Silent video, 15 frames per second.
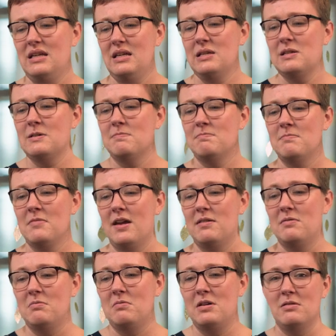um,
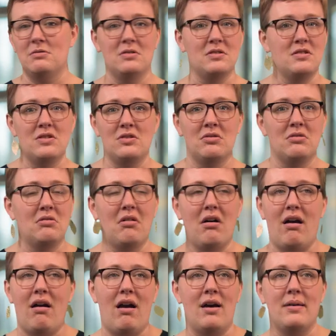and we will do
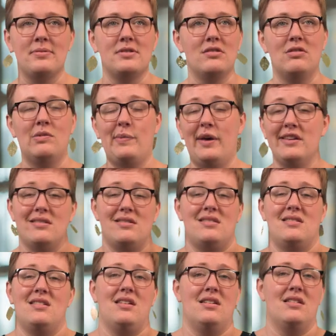our absolute
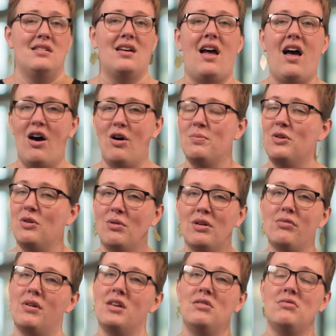best to help you
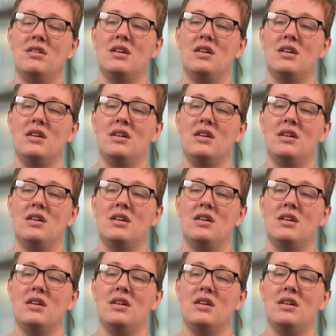with what you